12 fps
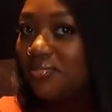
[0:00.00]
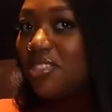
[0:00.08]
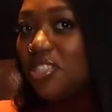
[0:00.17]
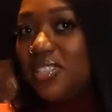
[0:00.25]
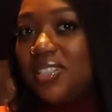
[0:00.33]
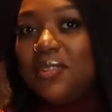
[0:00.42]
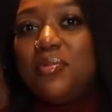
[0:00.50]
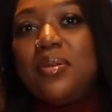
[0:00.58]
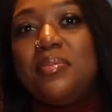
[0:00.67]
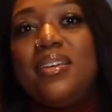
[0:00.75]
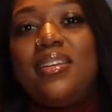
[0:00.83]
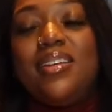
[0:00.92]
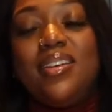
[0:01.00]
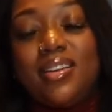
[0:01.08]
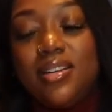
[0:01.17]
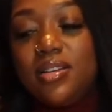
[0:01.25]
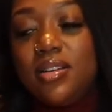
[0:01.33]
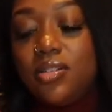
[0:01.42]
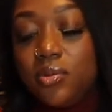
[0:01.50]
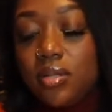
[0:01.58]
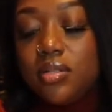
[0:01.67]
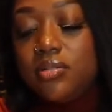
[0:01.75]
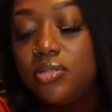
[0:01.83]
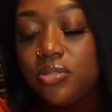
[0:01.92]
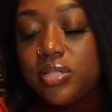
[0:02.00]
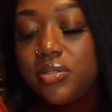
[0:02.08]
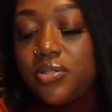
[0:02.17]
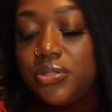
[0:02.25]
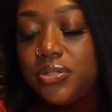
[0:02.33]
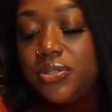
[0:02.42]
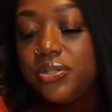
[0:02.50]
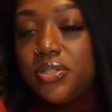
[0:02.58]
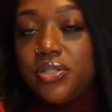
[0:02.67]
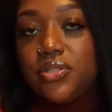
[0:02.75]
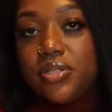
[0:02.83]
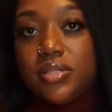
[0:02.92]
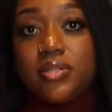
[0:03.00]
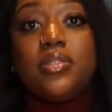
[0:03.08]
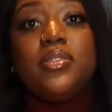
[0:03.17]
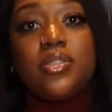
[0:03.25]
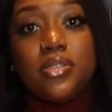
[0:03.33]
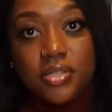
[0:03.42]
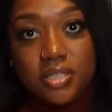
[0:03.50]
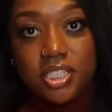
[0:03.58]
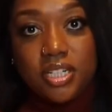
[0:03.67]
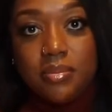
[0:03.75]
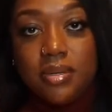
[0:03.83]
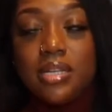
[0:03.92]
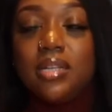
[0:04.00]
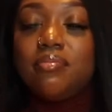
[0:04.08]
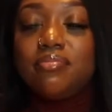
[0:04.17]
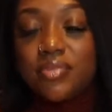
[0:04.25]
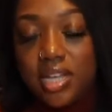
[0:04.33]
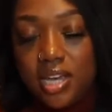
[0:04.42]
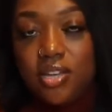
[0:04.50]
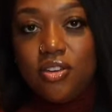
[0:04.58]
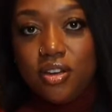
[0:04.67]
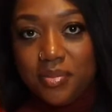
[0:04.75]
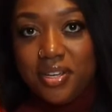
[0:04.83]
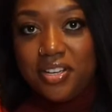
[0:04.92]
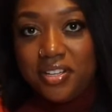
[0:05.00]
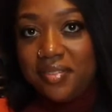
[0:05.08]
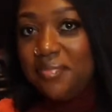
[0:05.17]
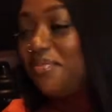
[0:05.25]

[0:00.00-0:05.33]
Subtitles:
Just stick with me, do a little drizzle, drizzle, drizzle, drizzle, shimmy, and you're gonna be good.